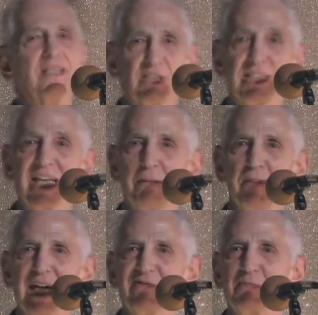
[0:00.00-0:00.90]
just came
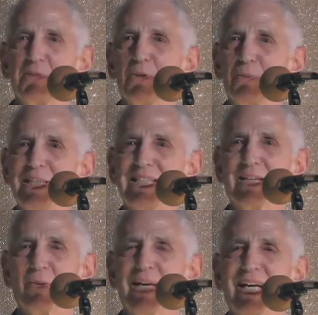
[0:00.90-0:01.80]
back from 2 weeks in
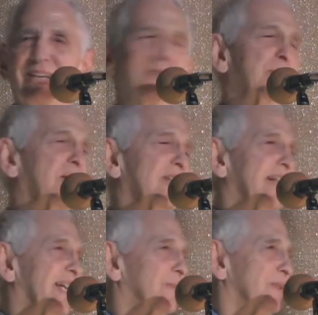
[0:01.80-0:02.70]
Iran, or Martin
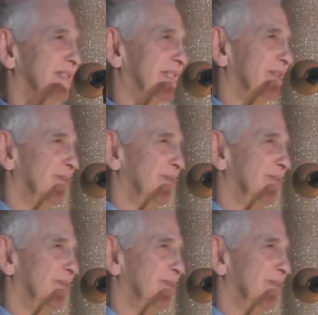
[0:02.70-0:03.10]
Edwards,